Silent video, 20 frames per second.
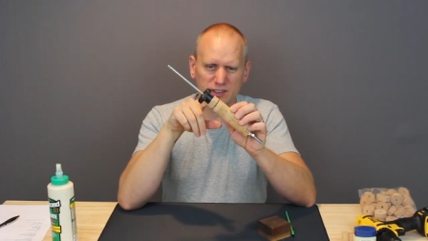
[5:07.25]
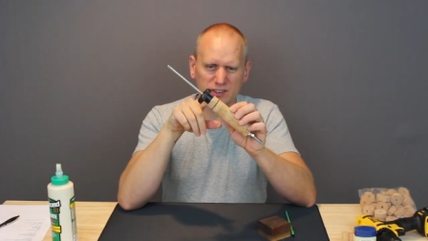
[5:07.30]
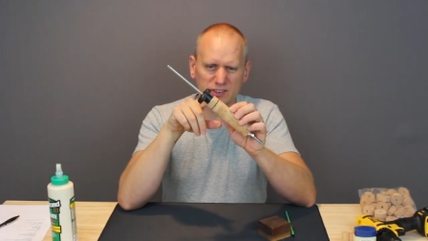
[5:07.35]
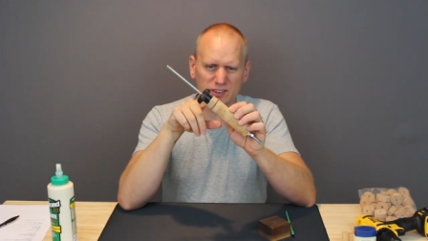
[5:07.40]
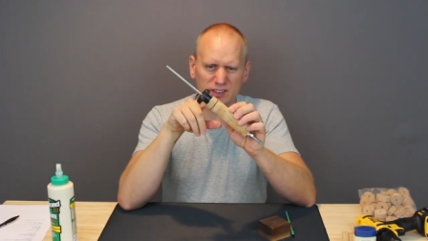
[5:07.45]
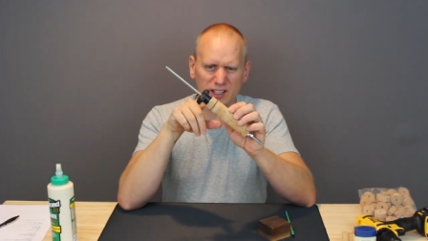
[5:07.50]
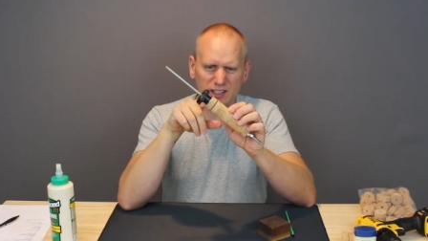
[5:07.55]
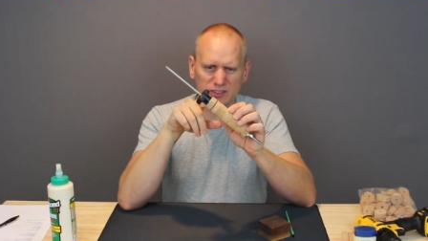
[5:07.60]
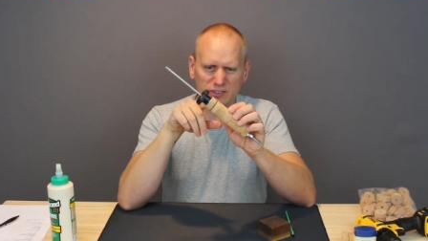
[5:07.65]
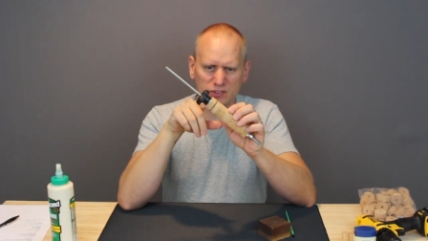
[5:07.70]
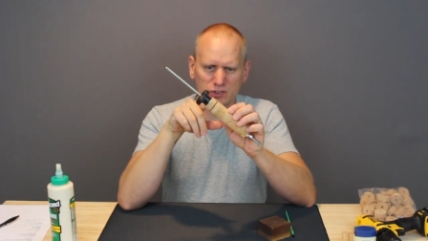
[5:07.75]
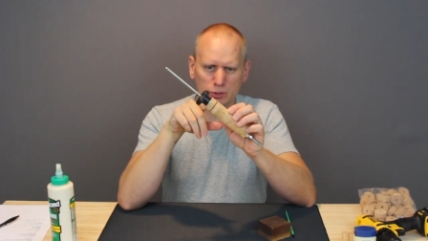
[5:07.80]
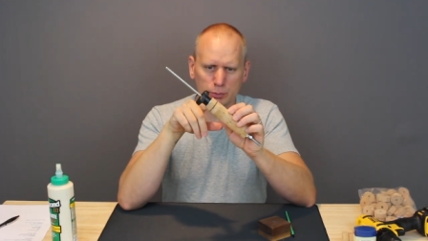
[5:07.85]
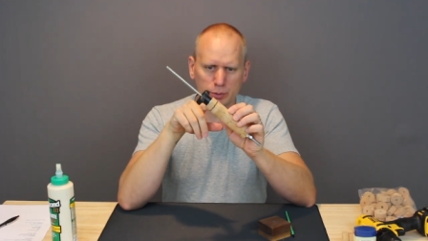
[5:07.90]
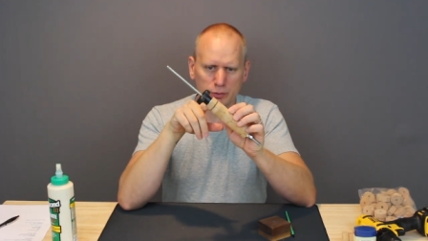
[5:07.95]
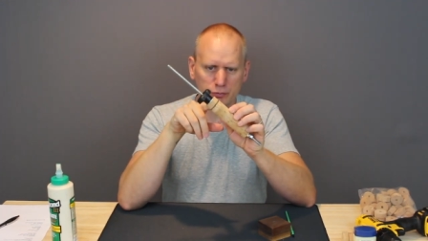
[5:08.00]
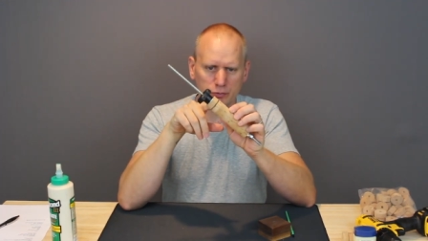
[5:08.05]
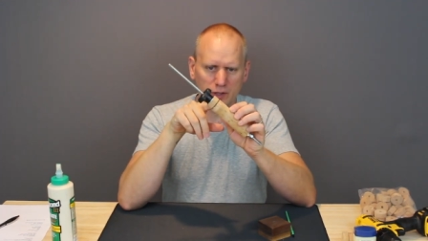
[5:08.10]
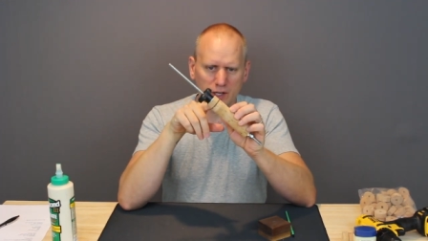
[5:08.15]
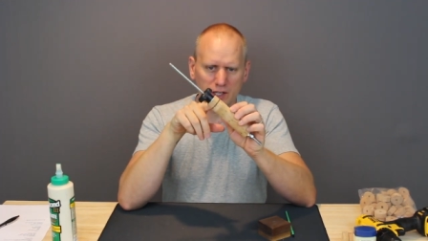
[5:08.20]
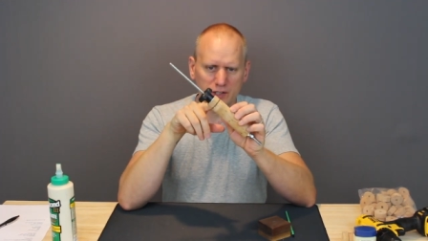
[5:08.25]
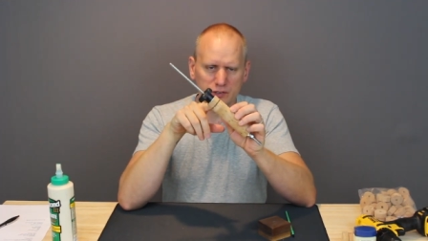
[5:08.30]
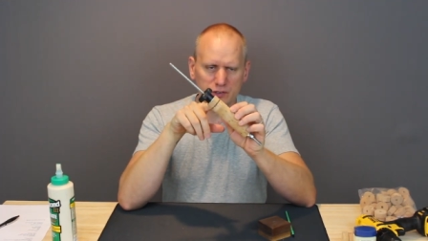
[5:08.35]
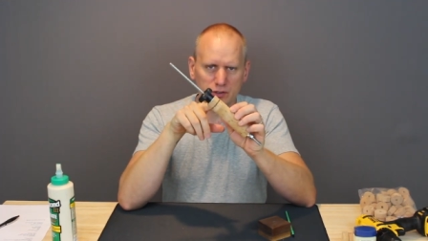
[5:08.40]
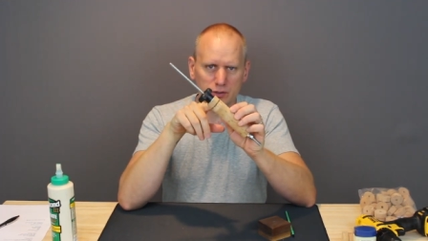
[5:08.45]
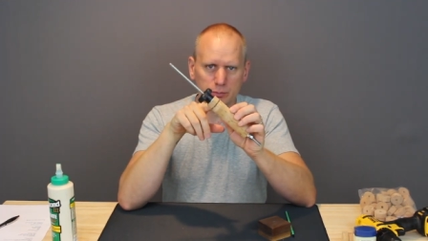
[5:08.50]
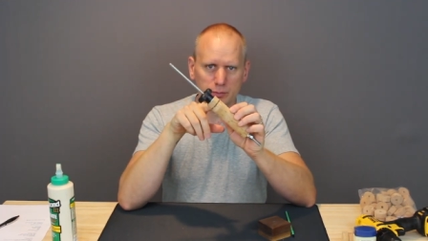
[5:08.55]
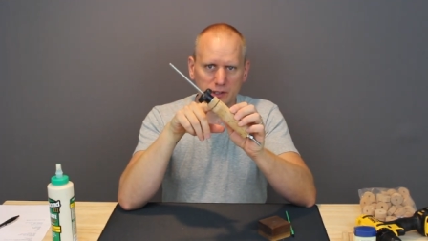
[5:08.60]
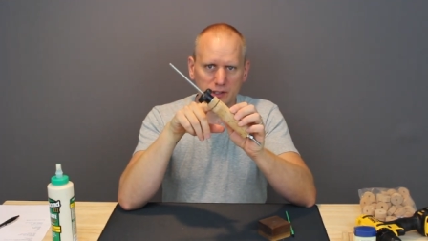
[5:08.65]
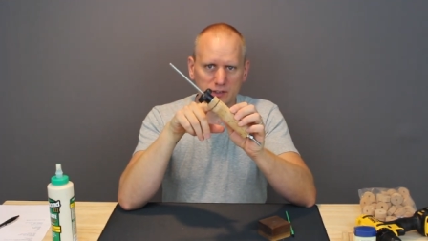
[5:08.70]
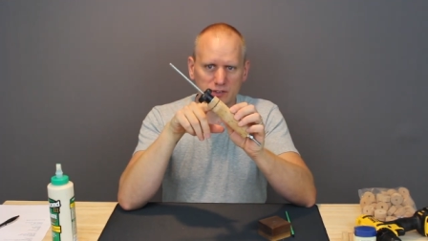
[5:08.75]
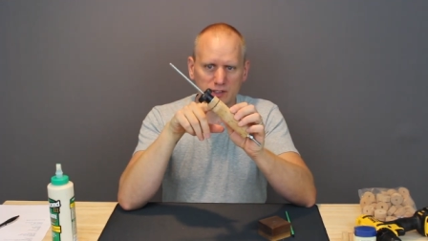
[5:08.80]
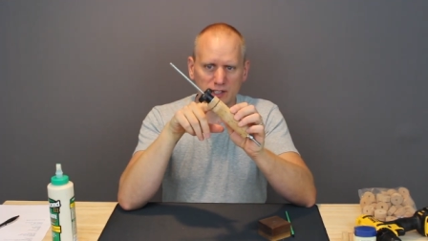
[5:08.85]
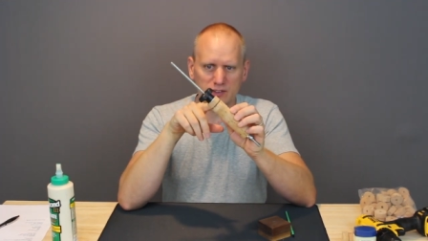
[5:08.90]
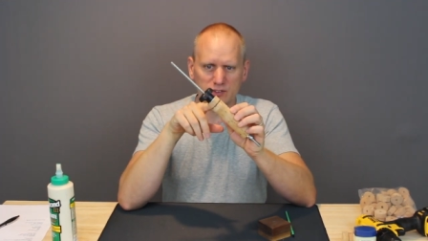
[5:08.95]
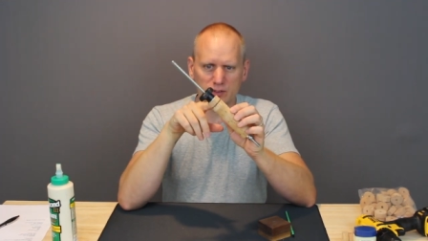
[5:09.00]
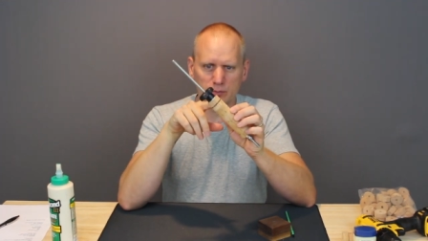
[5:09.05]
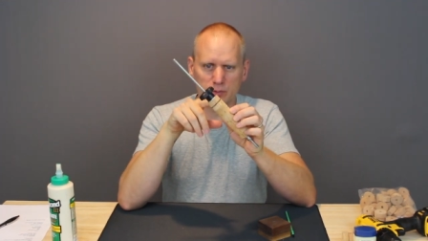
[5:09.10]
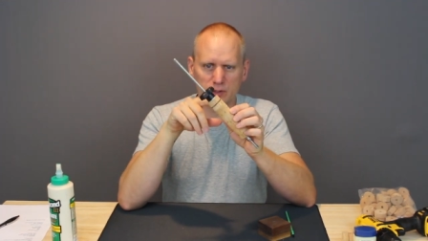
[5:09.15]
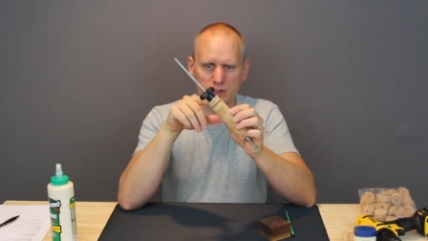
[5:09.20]
it's not super fragile, but it's
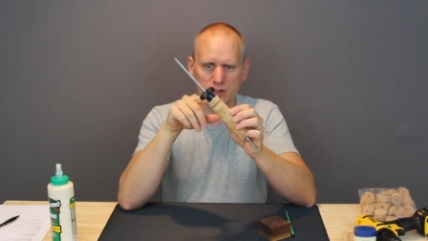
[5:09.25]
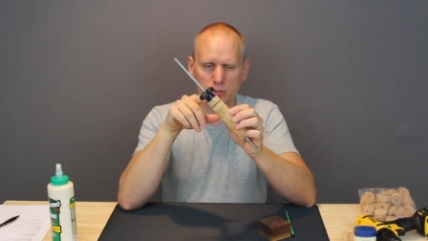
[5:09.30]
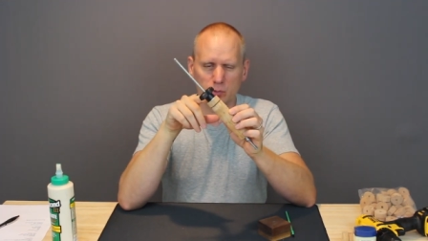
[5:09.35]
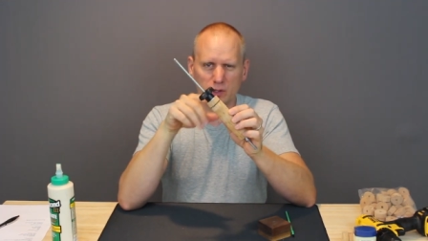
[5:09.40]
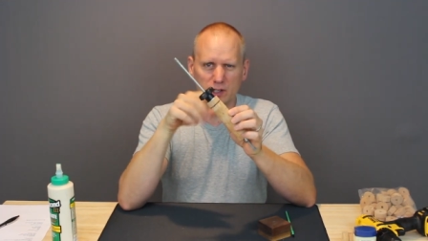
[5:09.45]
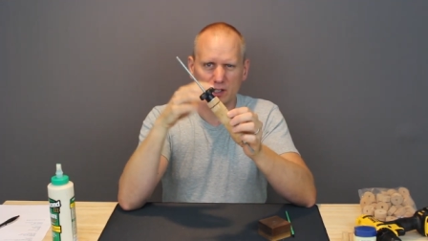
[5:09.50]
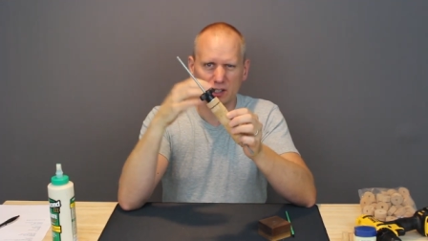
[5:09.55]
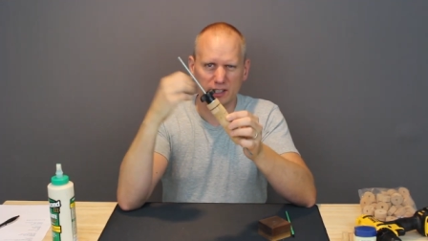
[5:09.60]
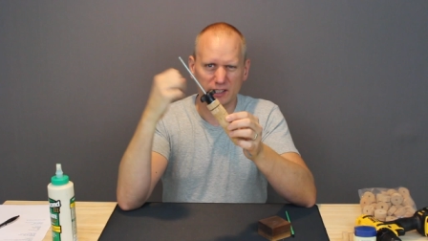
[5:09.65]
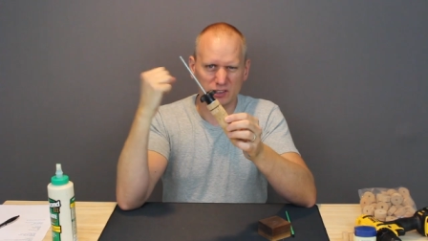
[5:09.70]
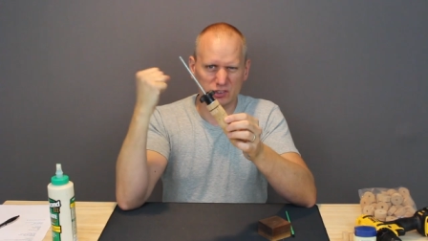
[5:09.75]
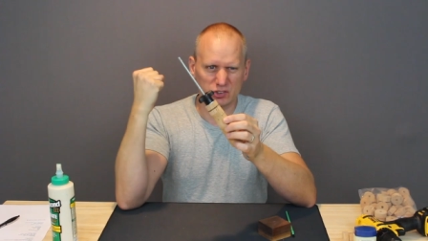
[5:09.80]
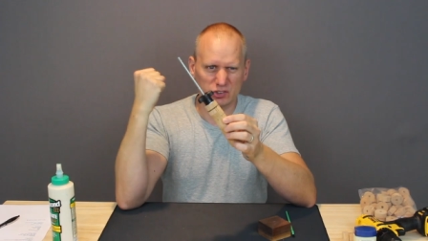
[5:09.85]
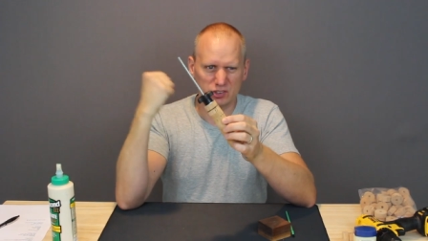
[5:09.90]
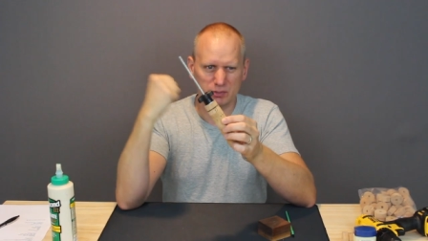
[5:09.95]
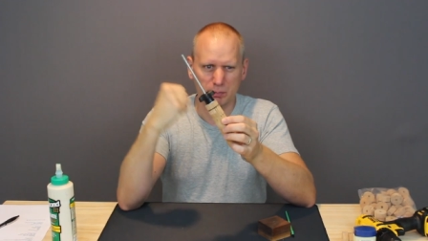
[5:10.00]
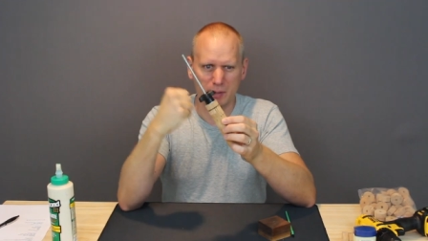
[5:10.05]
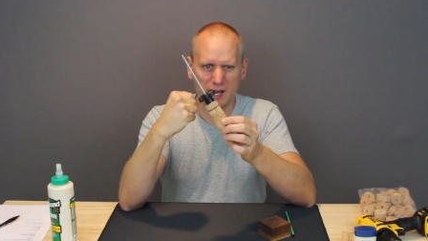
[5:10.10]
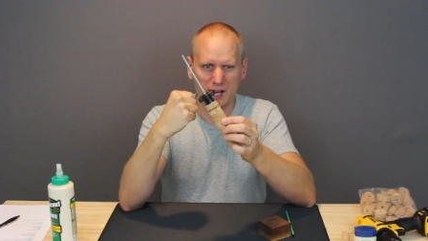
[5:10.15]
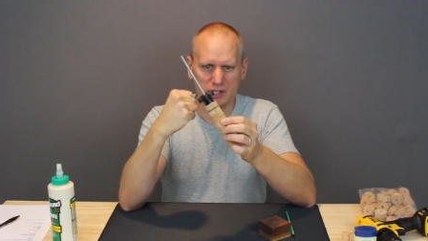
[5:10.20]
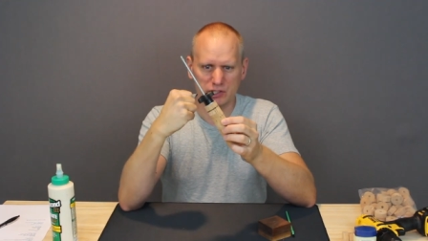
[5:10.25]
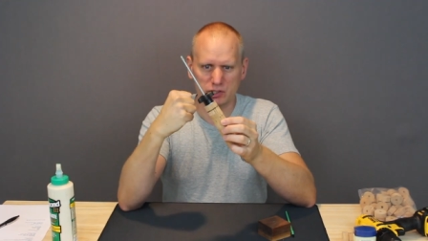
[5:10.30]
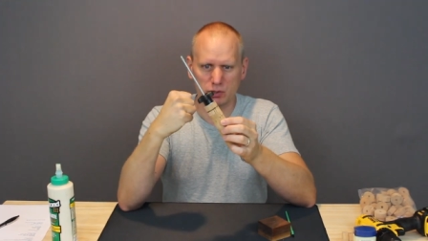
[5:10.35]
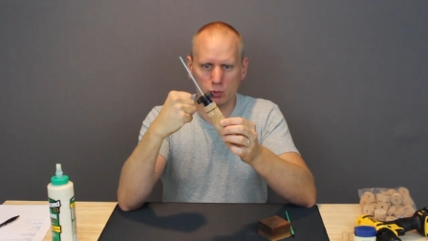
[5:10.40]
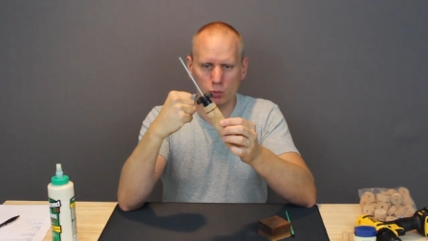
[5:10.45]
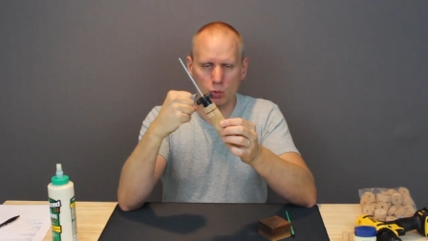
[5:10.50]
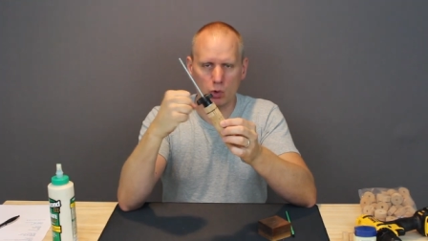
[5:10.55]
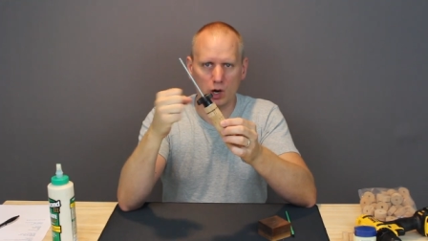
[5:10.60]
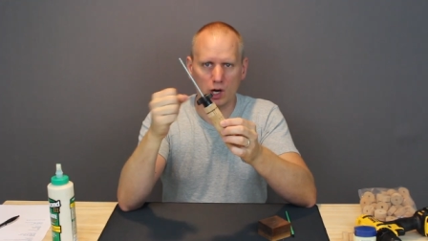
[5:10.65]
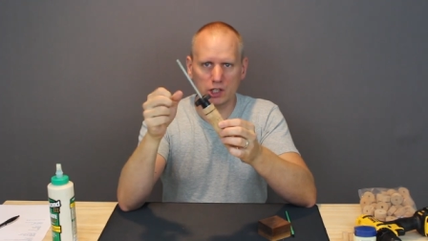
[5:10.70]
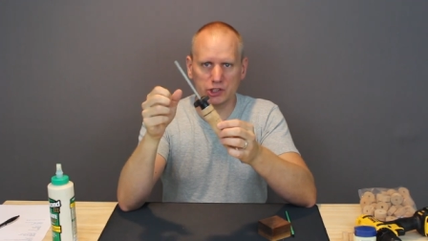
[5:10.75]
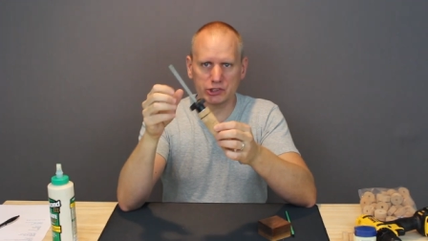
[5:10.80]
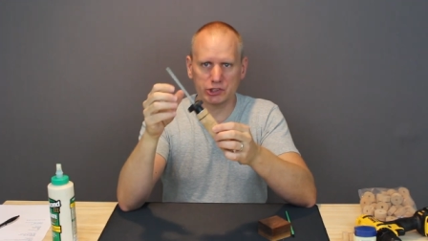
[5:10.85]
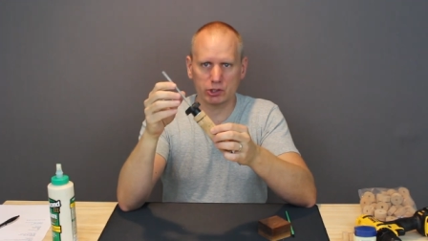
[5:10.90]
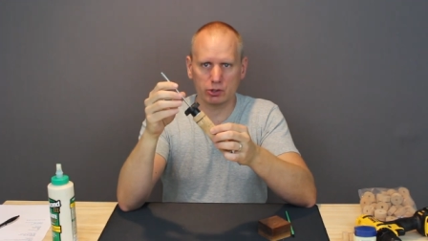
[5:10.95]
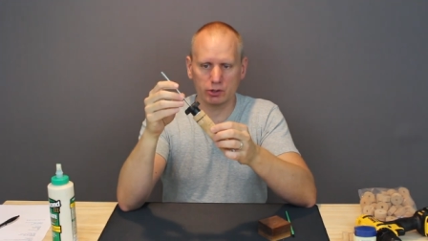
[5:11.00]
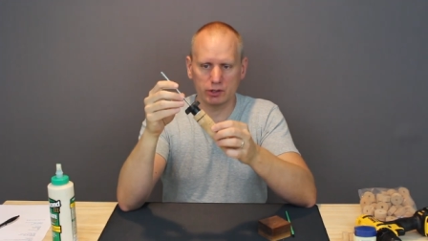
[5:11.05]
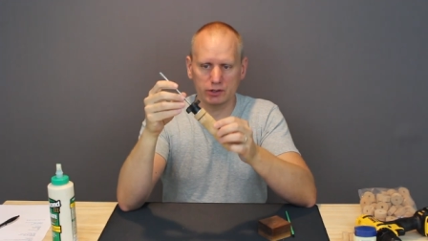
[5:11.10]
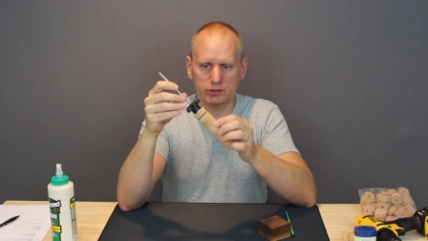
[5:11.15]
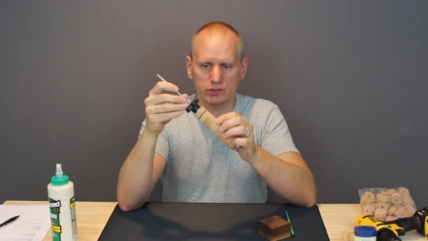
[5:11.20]
not something you'd want to like smash a
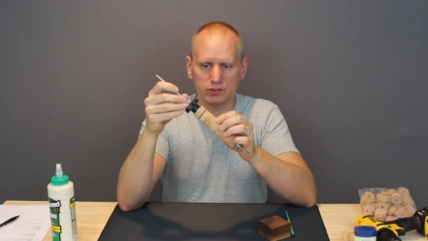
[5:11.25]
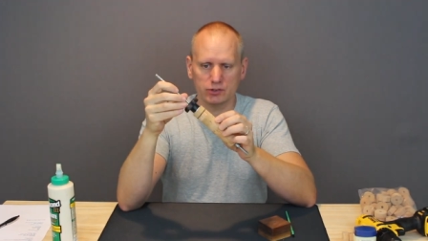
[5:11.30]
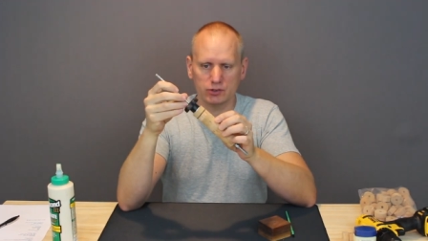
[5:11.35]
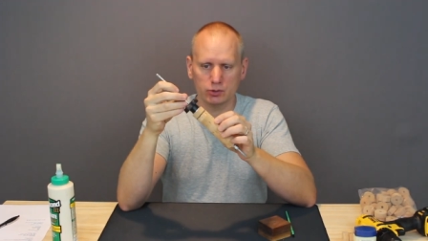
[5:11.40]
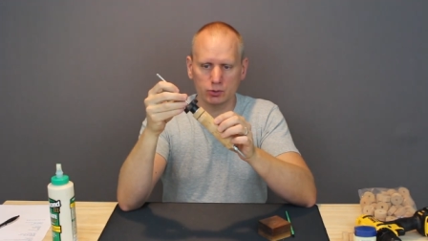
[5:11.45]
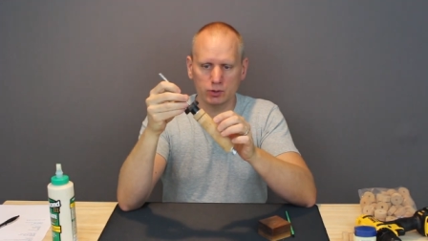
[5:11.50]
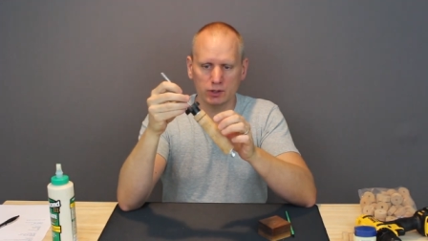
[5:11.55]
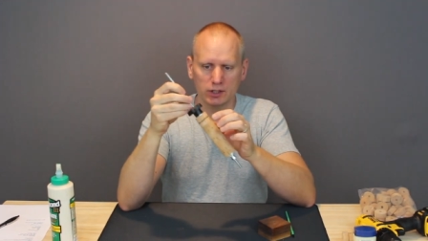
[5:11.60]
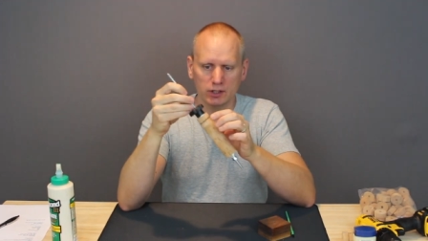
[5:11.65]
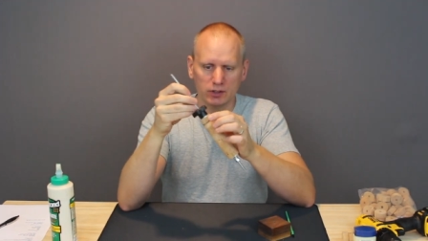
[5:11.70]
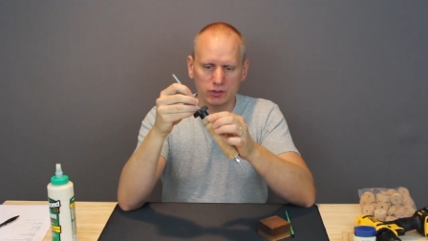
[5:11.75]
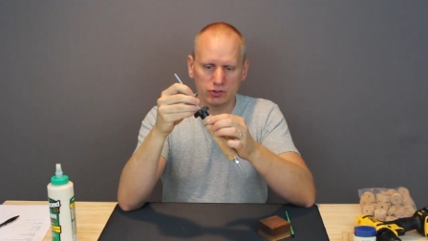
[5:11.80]
washer into.